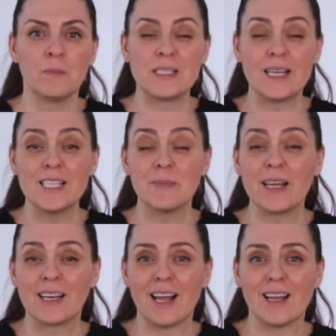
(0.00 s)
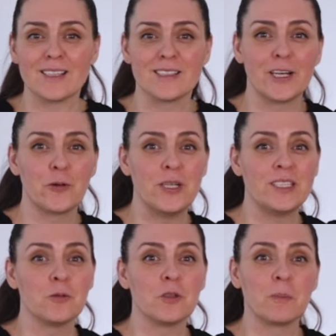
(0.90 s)
Besides my class,
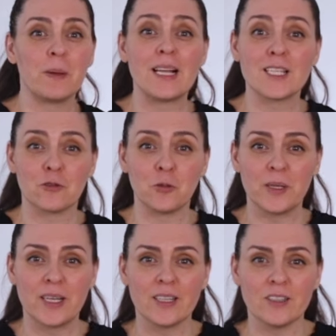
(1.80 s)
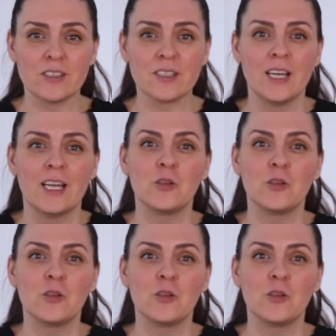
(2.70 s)
Decorating with Plants for Beginners,